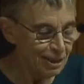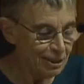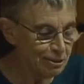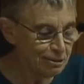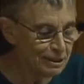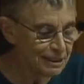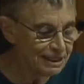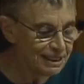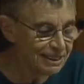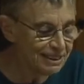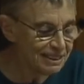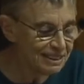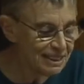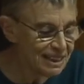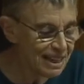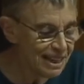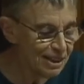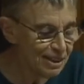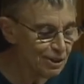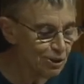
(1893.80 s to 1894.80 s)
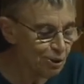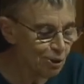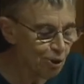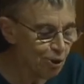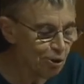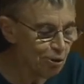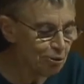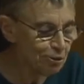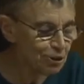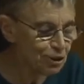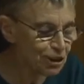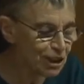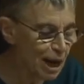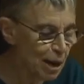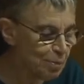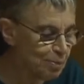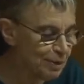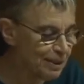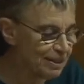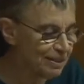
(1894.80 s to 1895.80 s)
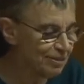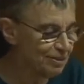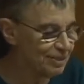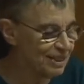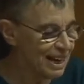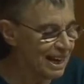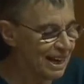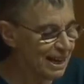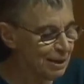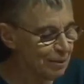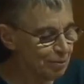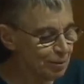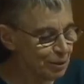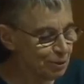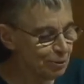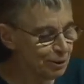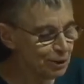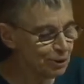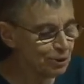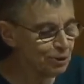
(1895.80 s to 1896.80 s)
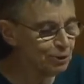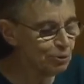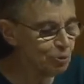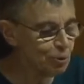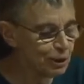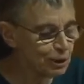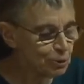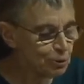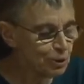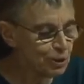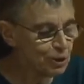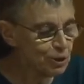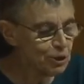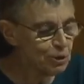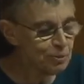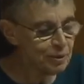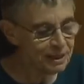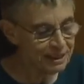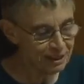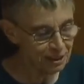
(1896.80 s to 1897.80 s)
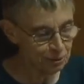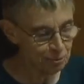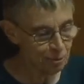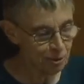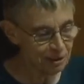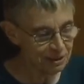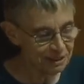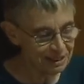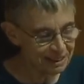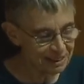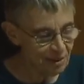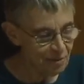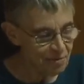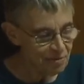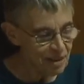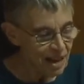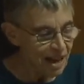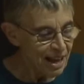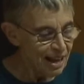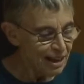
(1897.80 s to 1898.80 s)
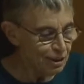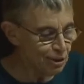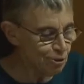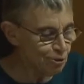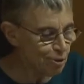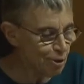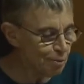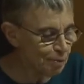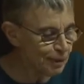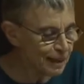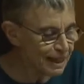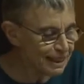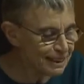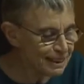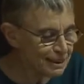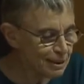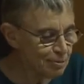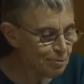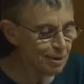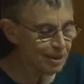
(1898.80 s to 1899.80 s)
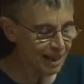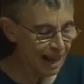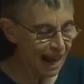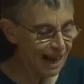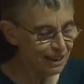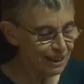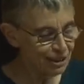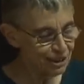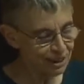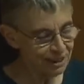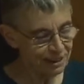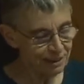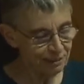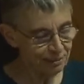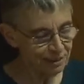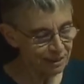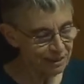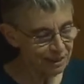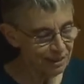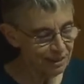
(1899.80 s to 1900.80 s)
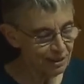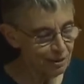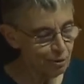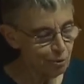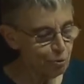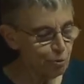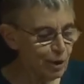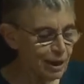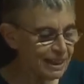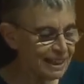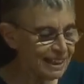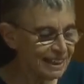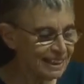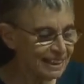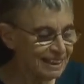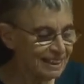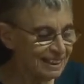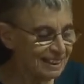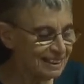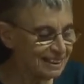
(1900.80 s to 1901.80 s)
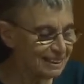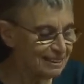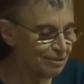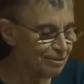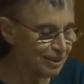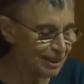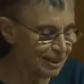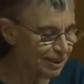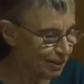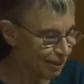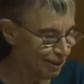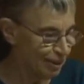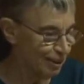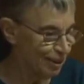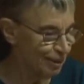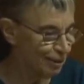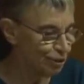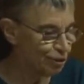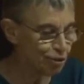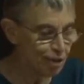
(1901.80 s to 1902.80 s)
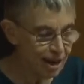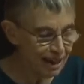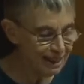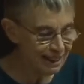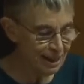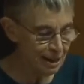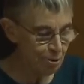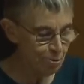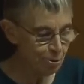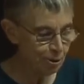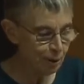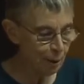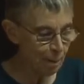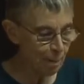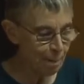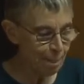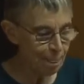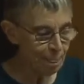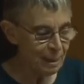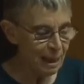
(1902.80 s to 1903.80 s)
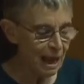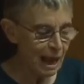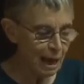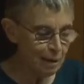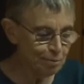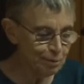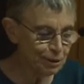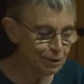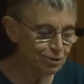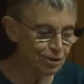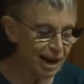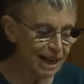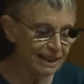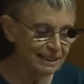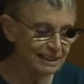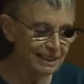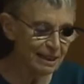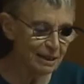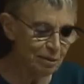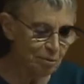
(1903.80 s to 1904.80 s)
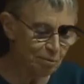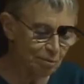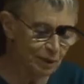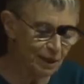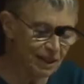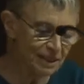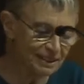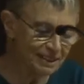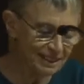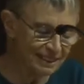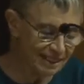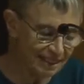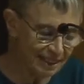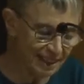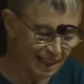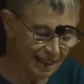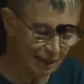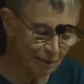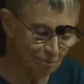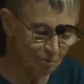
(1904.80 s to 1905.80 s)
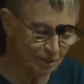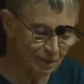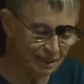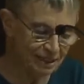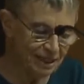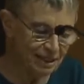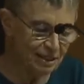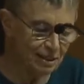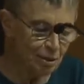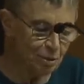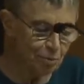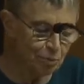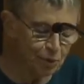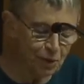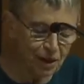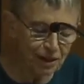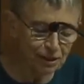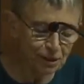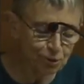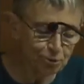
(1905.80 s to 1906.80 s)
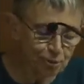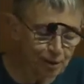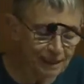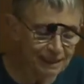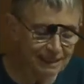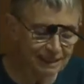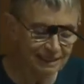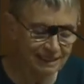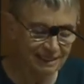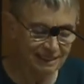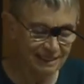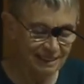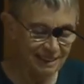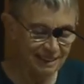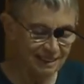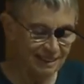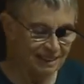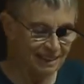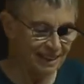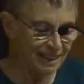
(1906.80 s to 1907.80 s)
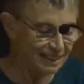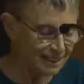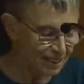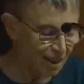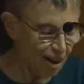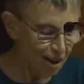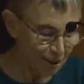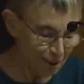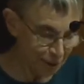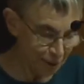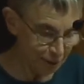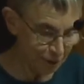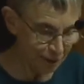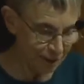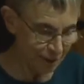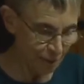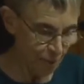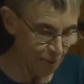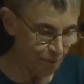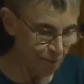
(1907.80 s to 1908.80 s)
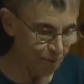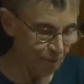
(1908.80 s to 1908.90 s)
You still tell your old chaplet of names which were numinous once. You replace them with adjectives, witty, severe, trilingual, abstracting blood's claims, blood's risks, its hollows,